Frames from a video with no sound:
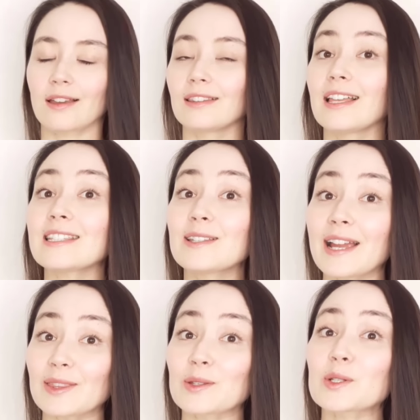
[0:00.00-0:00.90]
Let's look
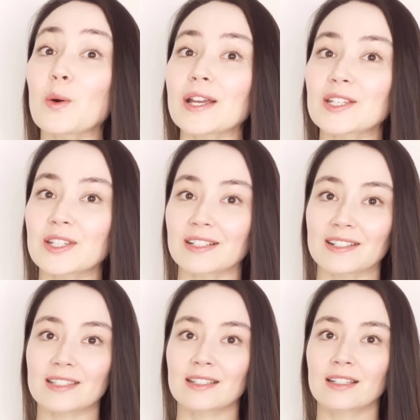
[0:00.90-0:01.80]
at those
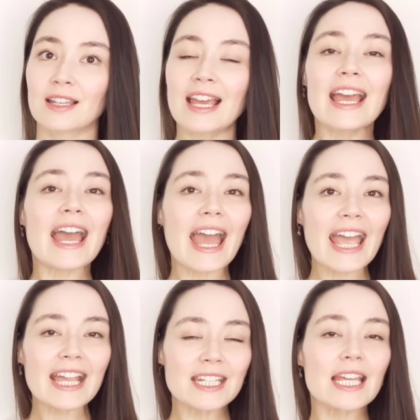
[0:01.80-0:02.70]
questions.
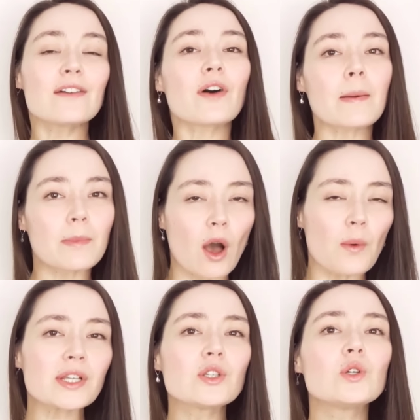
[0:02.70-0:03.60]
And if I'm
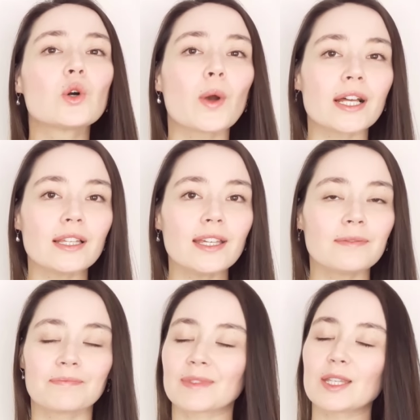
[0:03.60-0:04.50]
going too quickly,
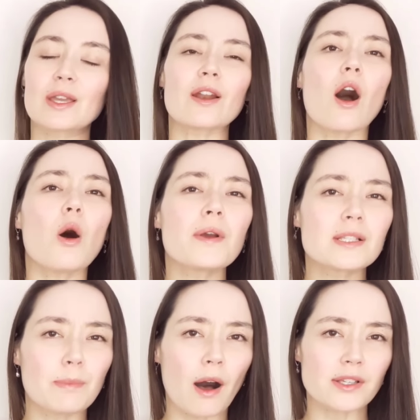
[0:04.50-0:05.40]
you can always
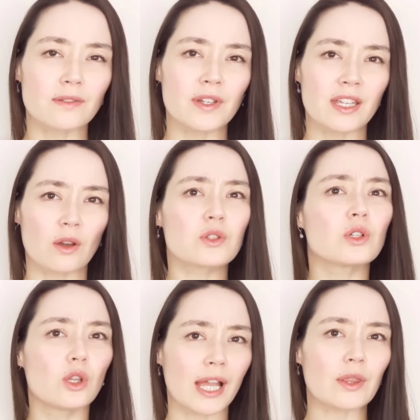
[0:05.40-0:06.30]
pause the video to
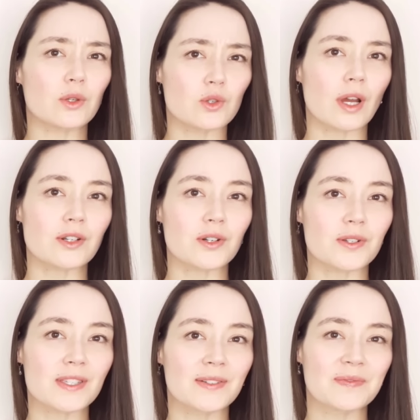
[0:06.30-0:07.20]
look at those
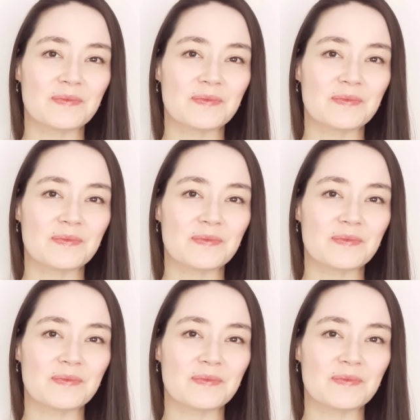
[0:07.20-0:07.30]
structures.